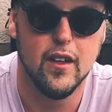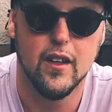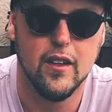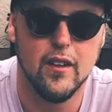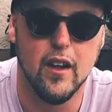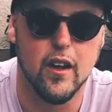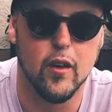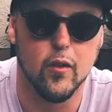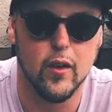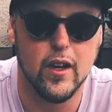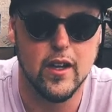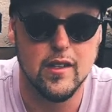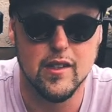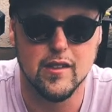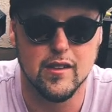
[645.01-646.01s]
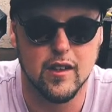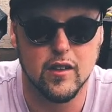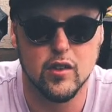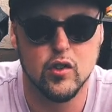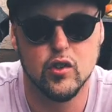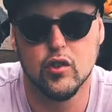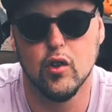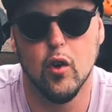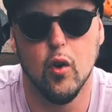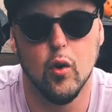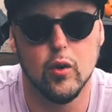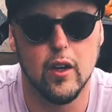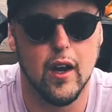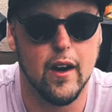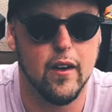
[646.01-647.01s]
done a race, it's like so
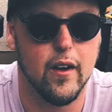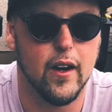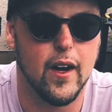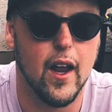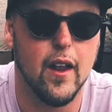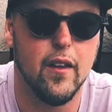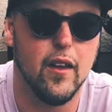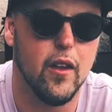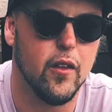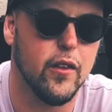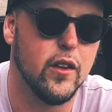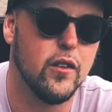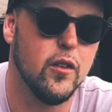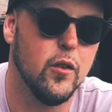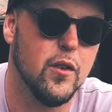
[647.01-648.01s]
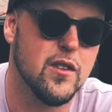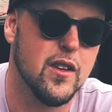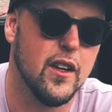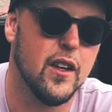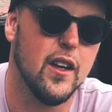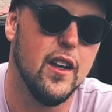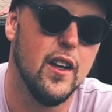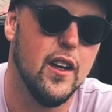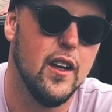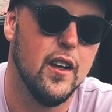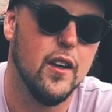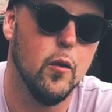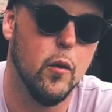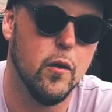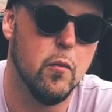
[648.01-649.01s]
tiring. And the other thing too is like
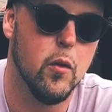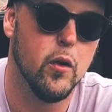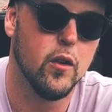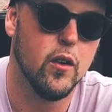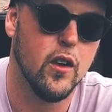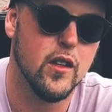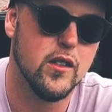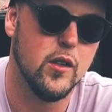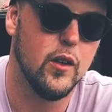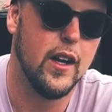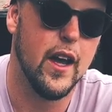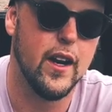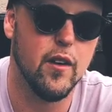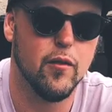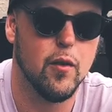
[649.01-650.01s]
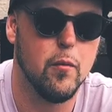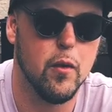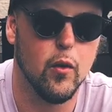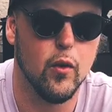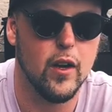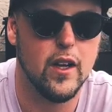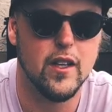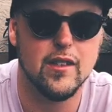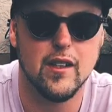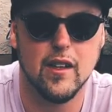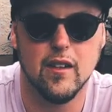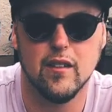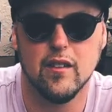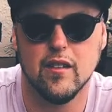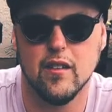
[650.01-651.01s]
with motocross, you get in from your race, and
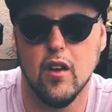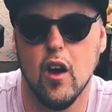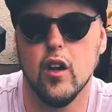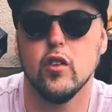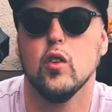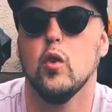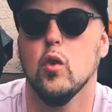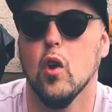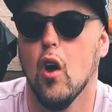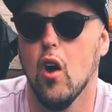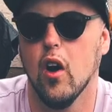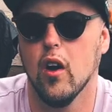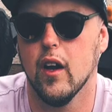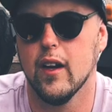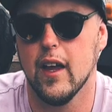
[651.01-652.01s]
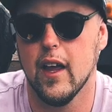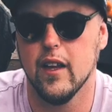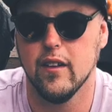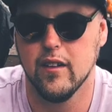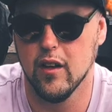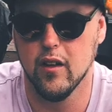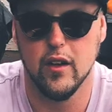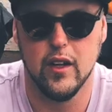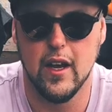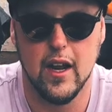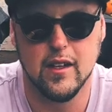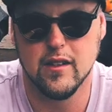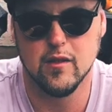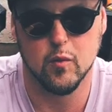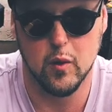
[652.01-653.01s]
it's not too long again until the
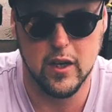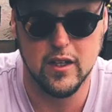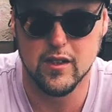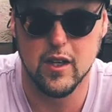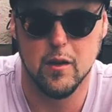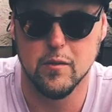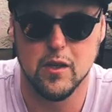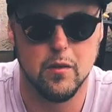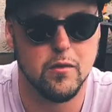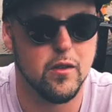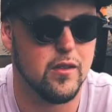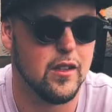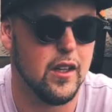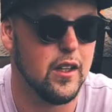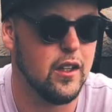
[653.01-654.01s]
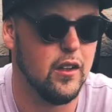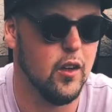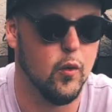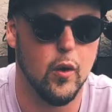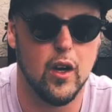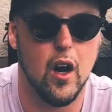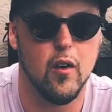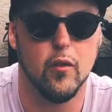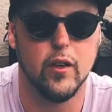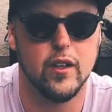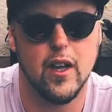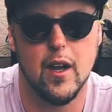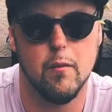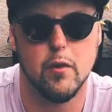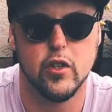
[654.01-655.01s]
next race comes up. So it's like your recovery
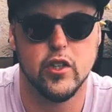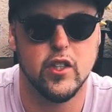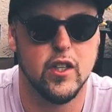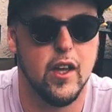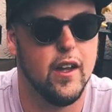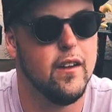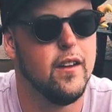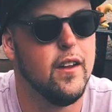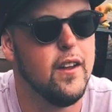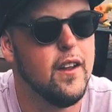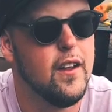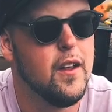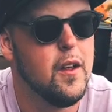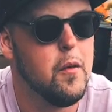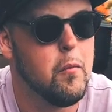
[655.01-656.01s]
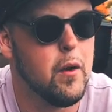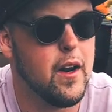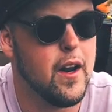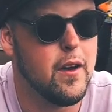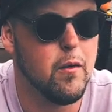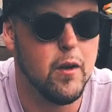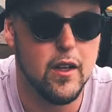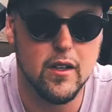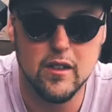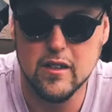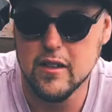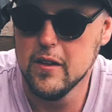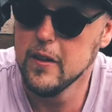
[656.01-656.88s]
time is shit. But anyways.